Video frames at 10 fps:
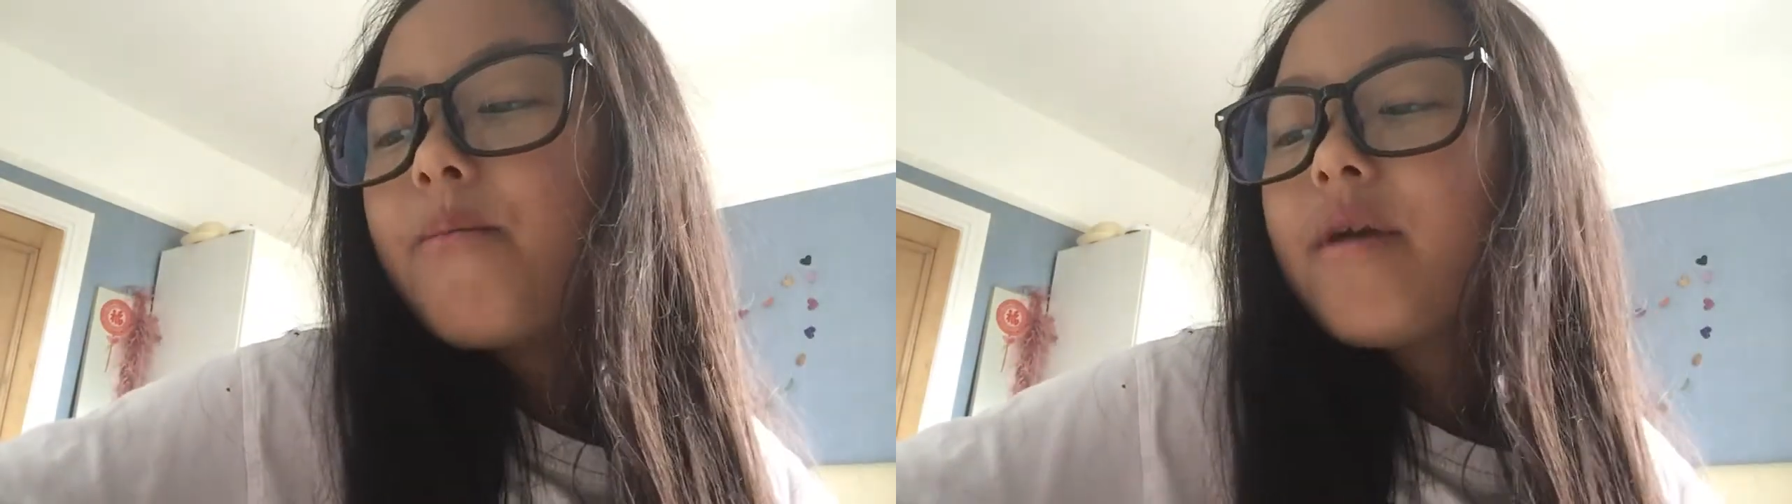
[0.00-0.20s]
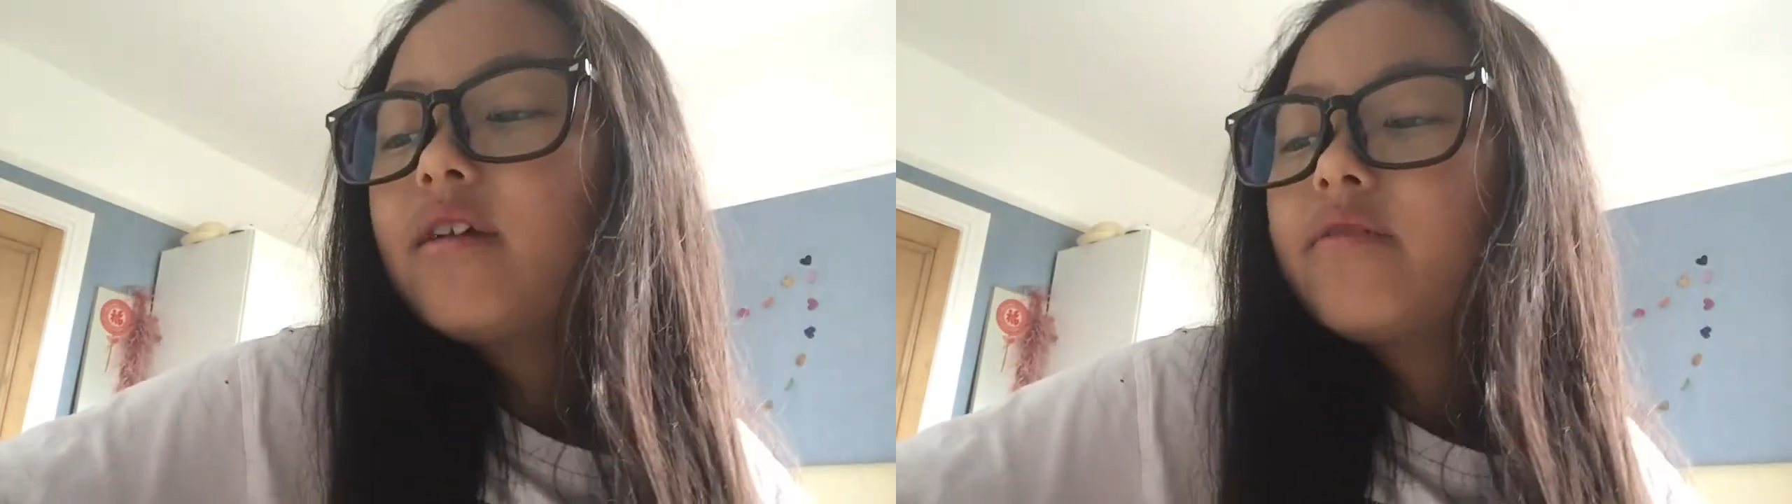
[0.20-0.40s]

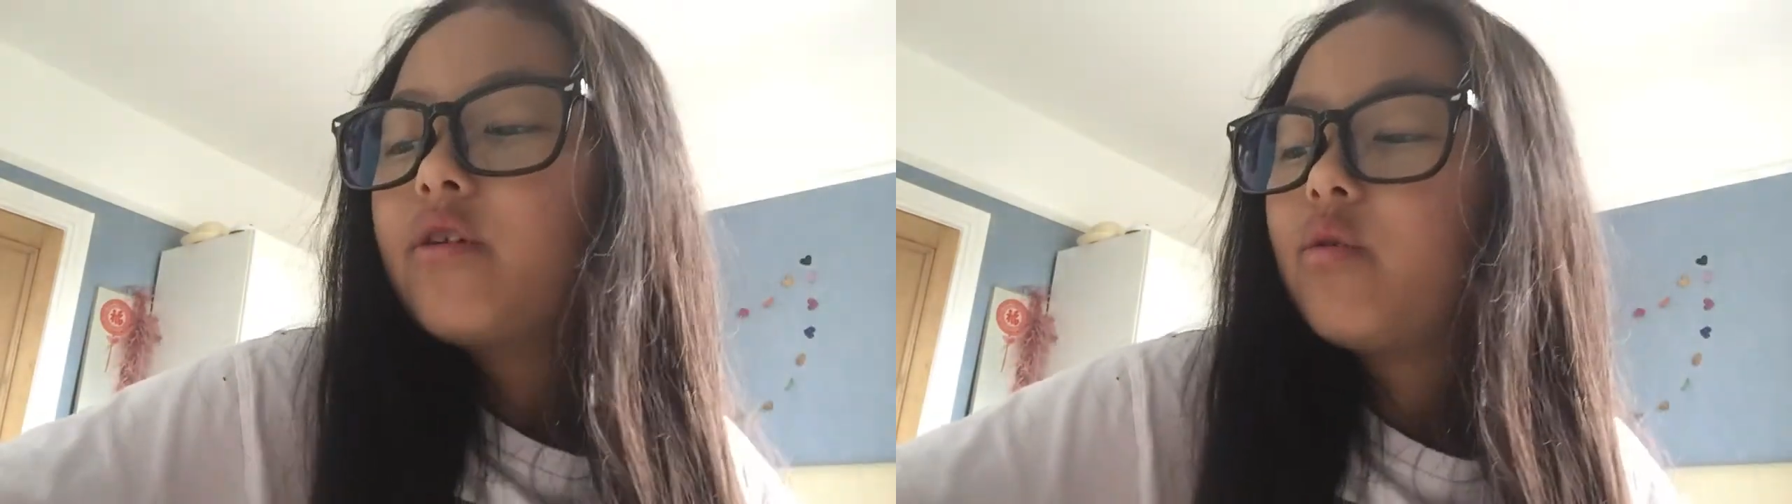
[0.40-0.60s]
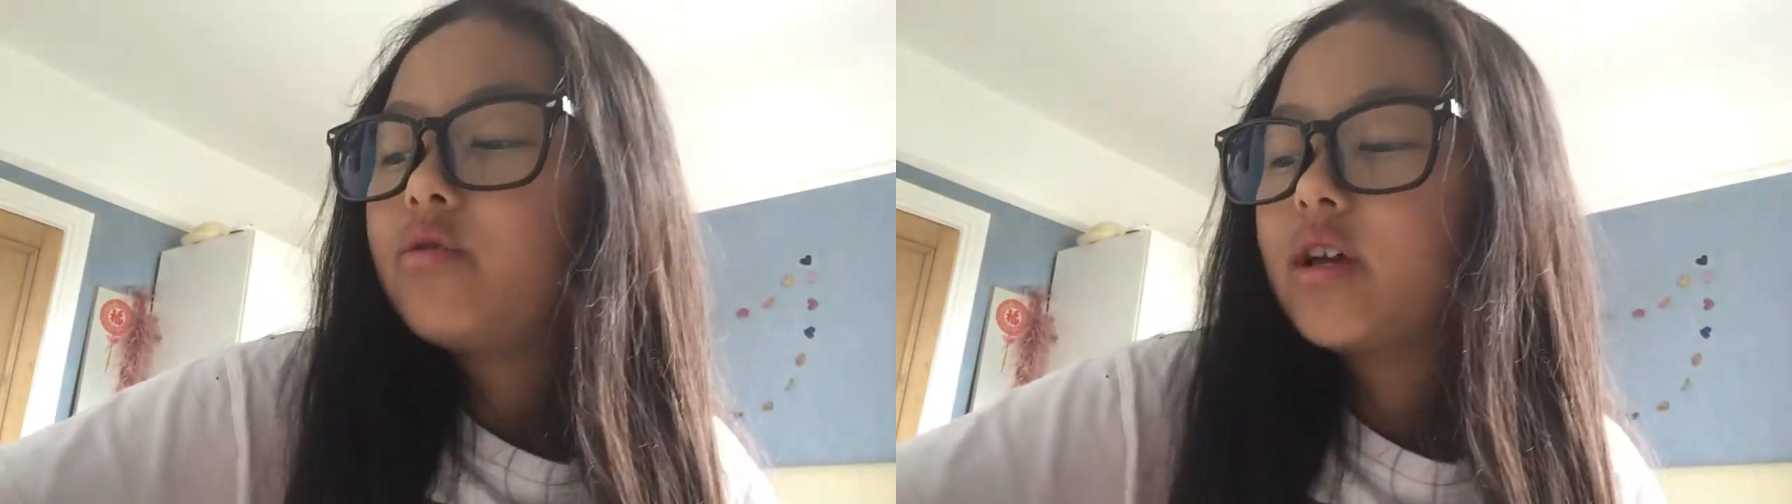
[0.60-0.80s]
Many of the
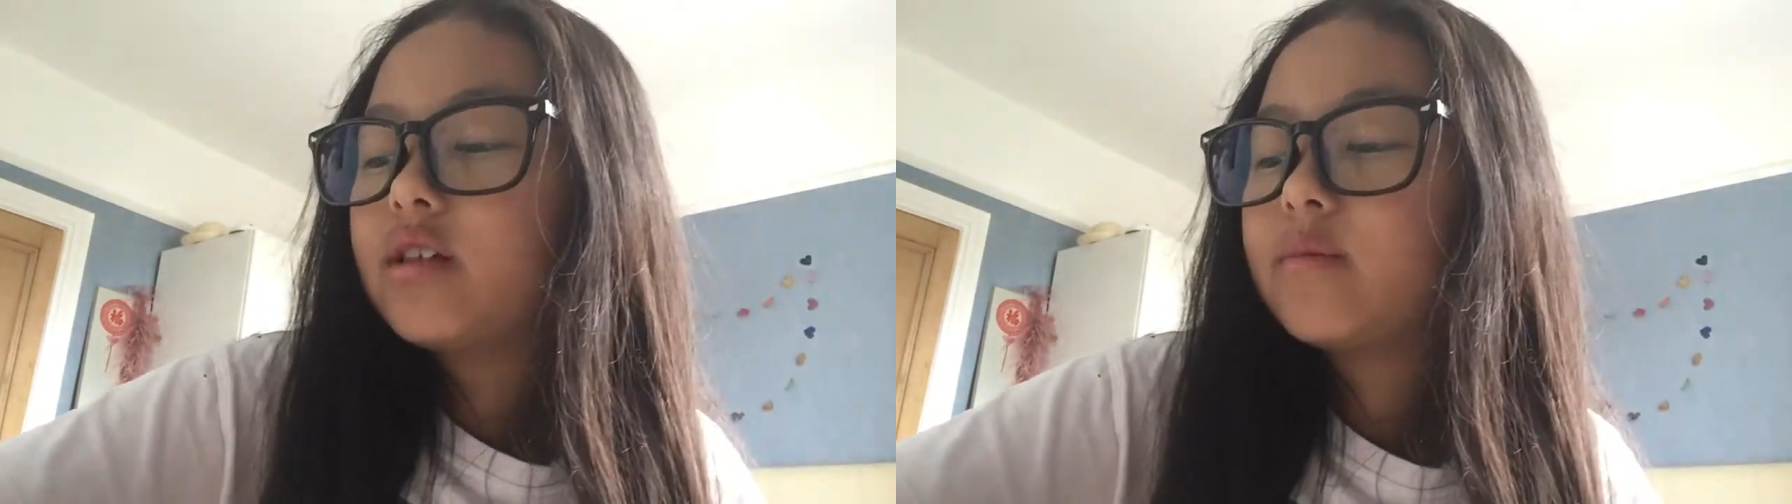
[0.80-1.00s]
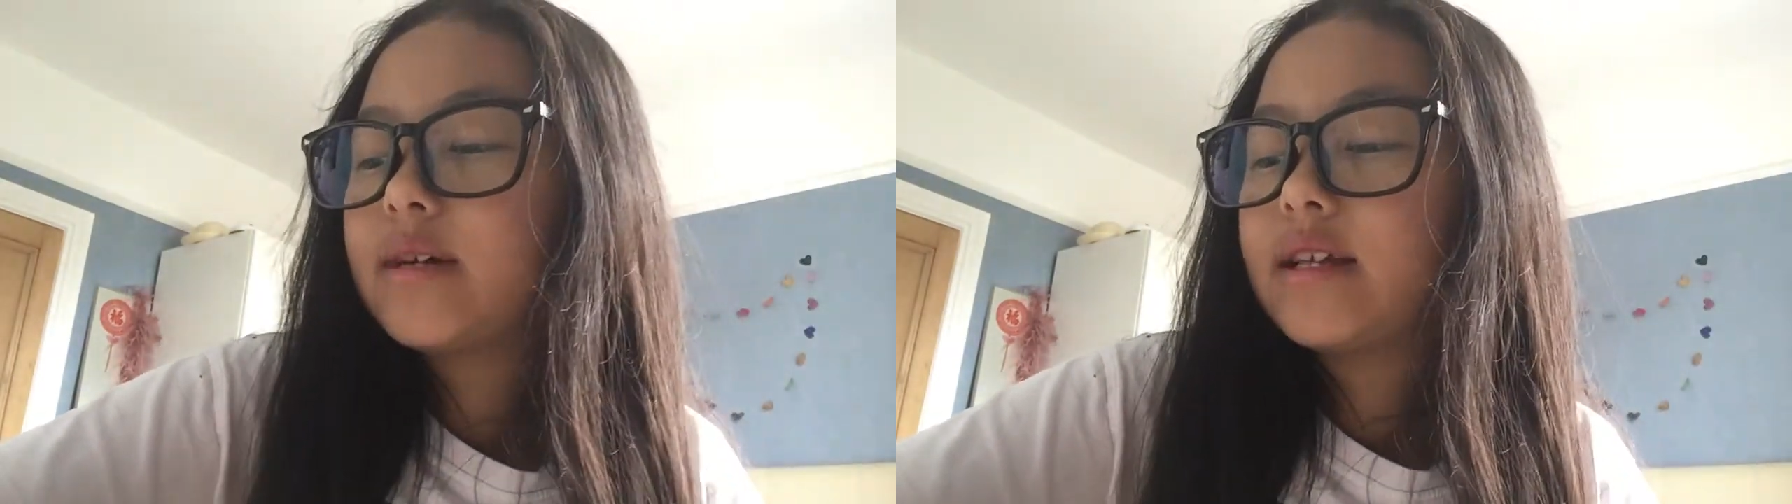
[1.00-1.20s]

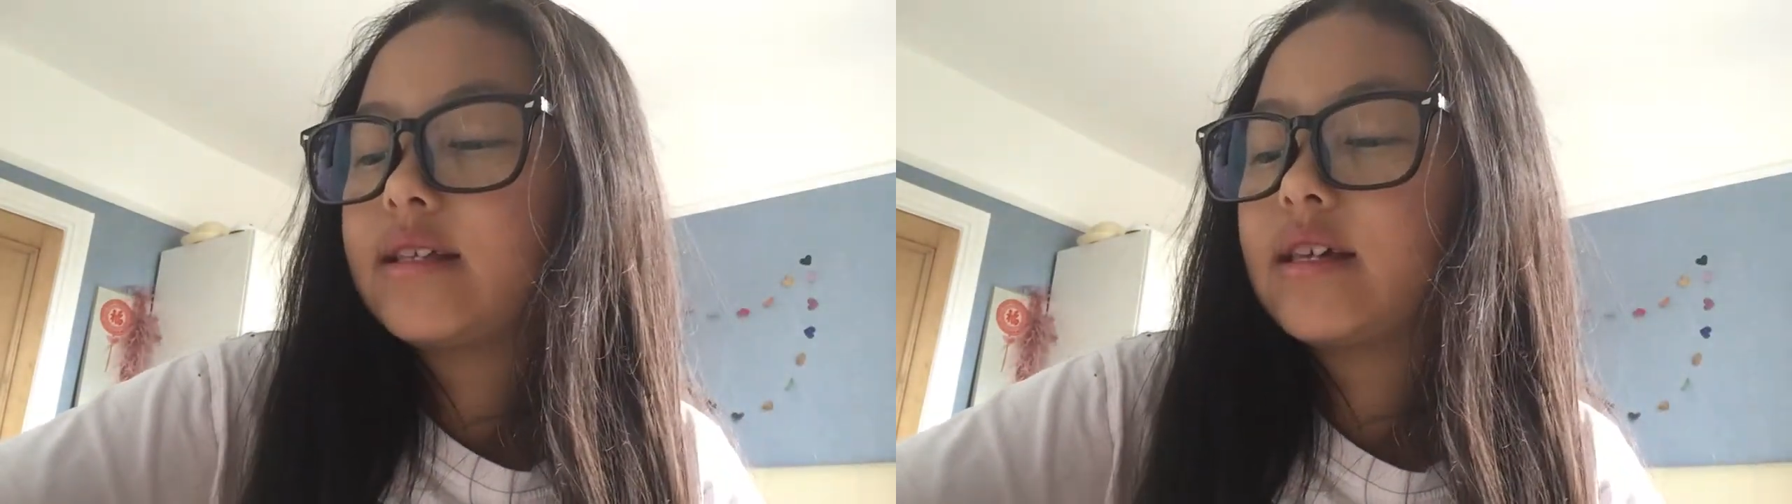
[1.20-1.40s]
audience began to